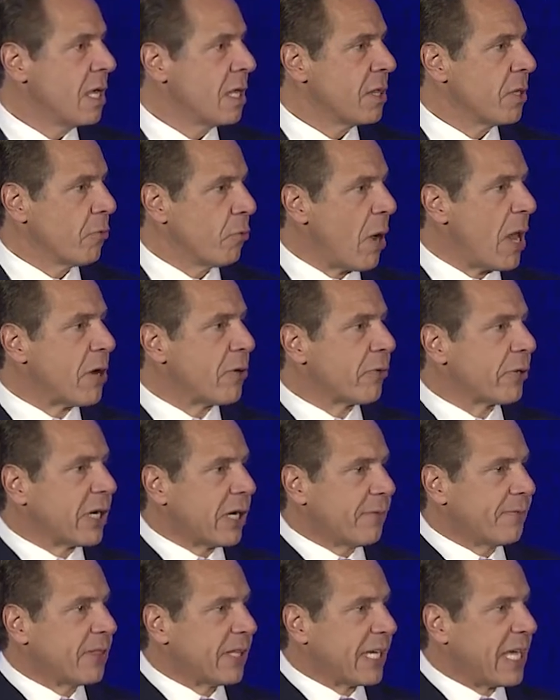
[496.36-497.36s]
The rhetoric
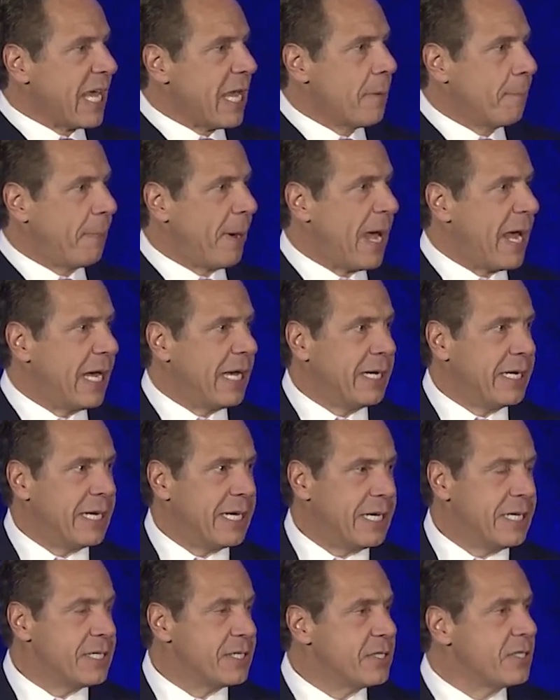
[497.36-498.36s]
of the campaign
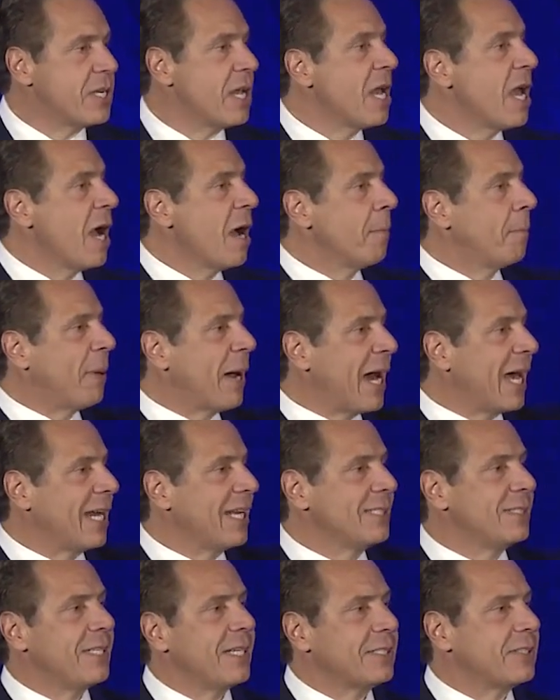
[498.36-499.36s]
is
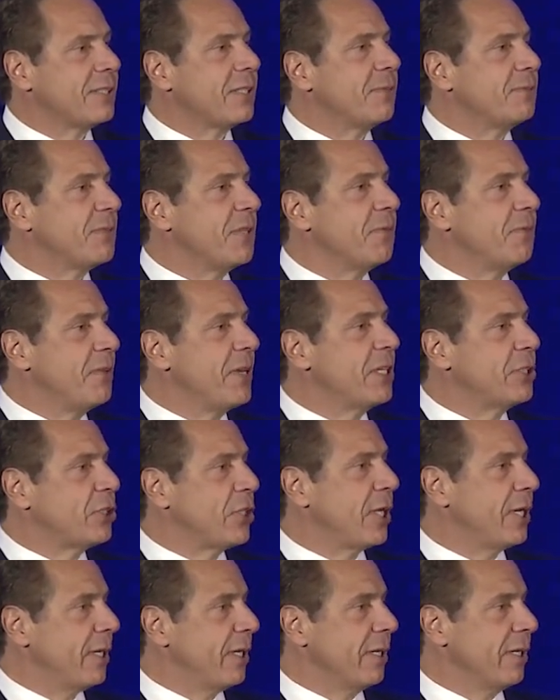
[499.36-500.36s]
politics of
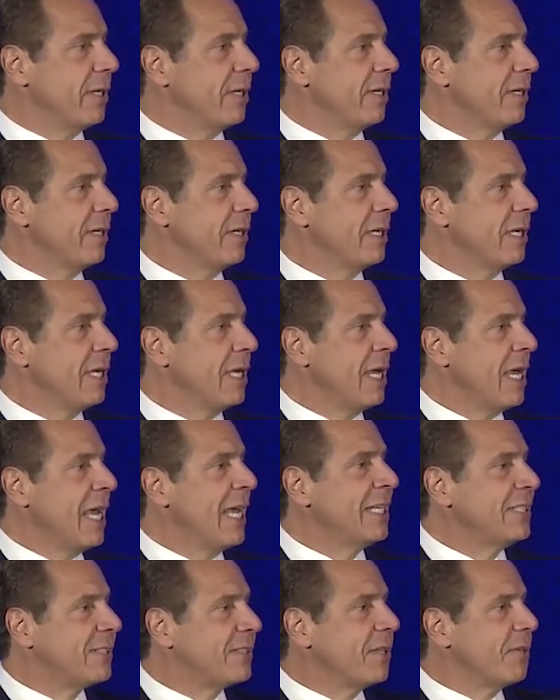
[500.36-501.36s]
division
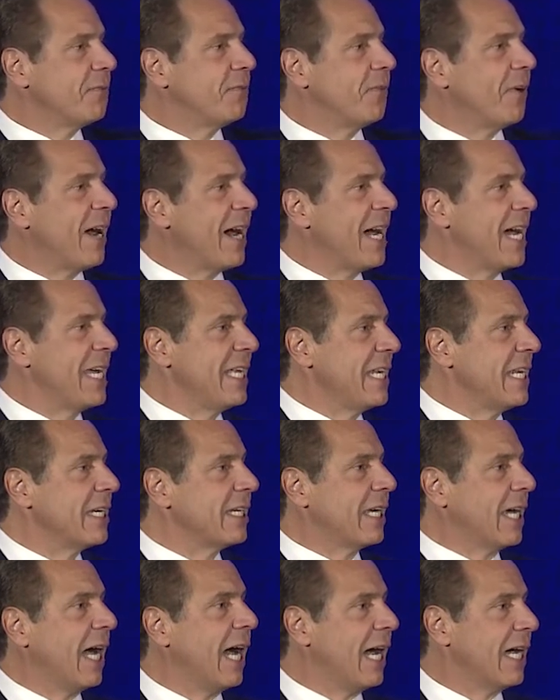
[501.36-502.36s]
is divide
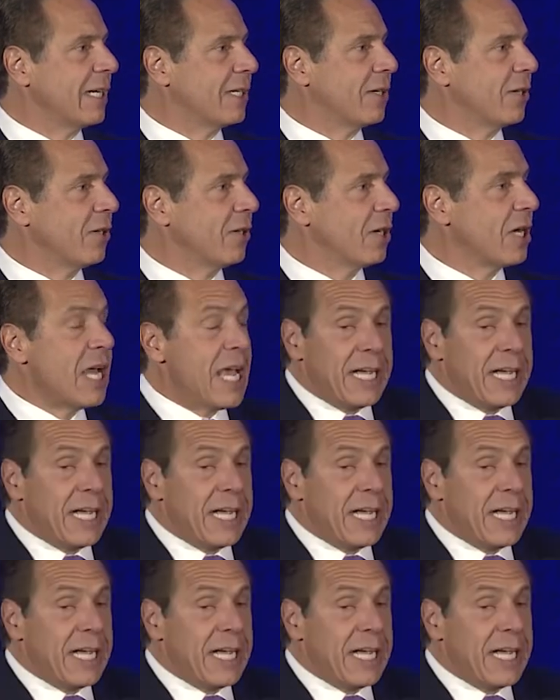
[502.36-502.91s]
and conquer.